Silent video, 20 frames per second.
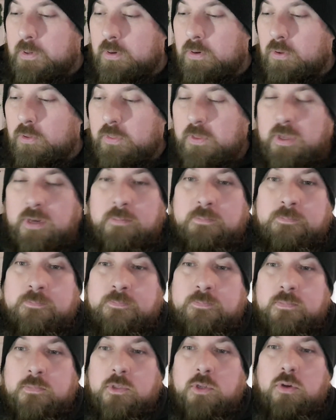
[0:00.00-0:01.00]
nothing
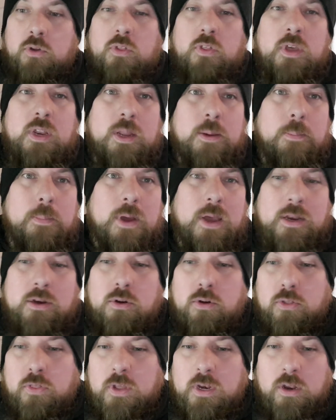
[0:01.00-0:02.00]

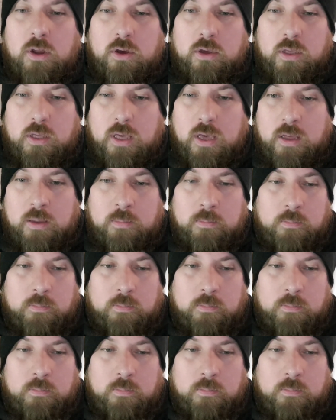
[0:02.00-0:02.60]
like